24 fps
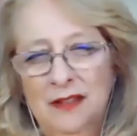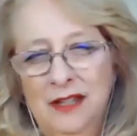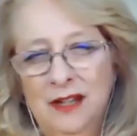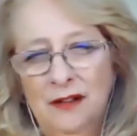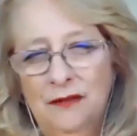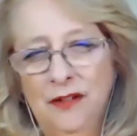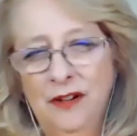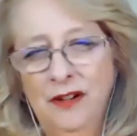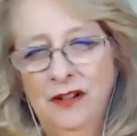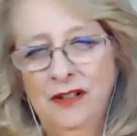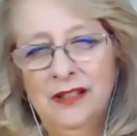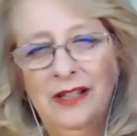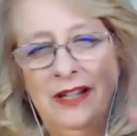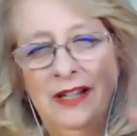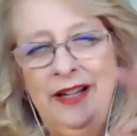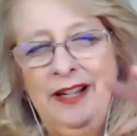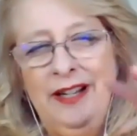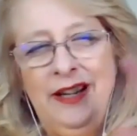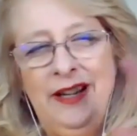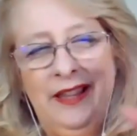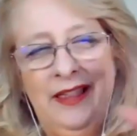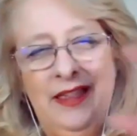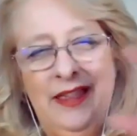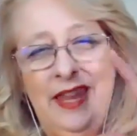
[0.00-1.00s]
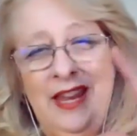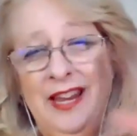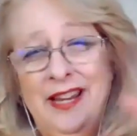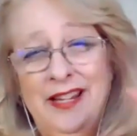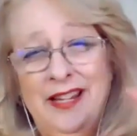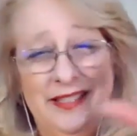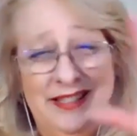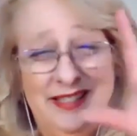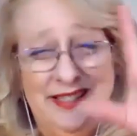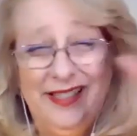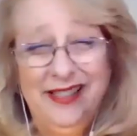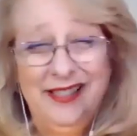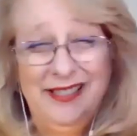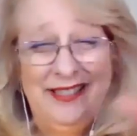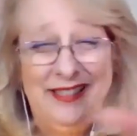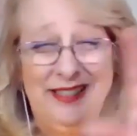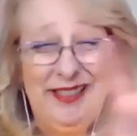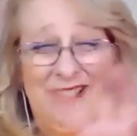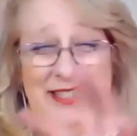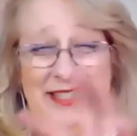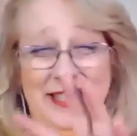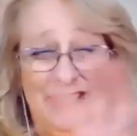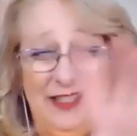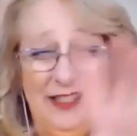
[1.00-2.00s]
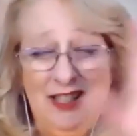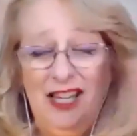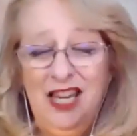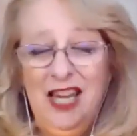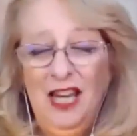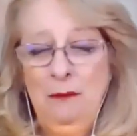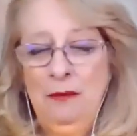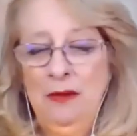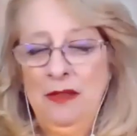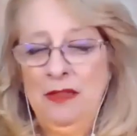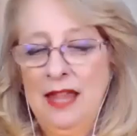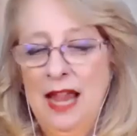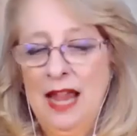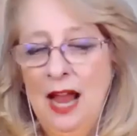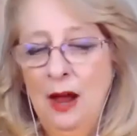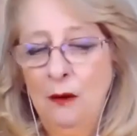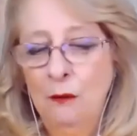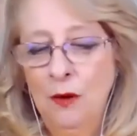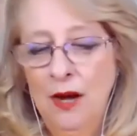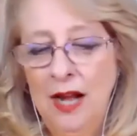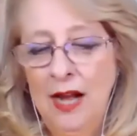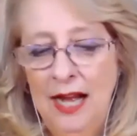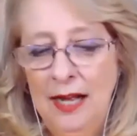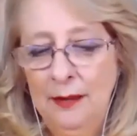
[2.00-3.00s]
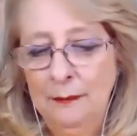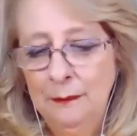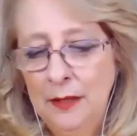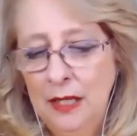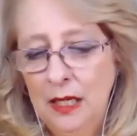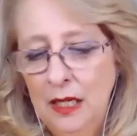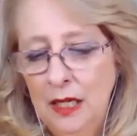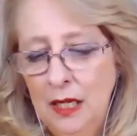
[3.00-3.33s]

different things to, to keep it that way.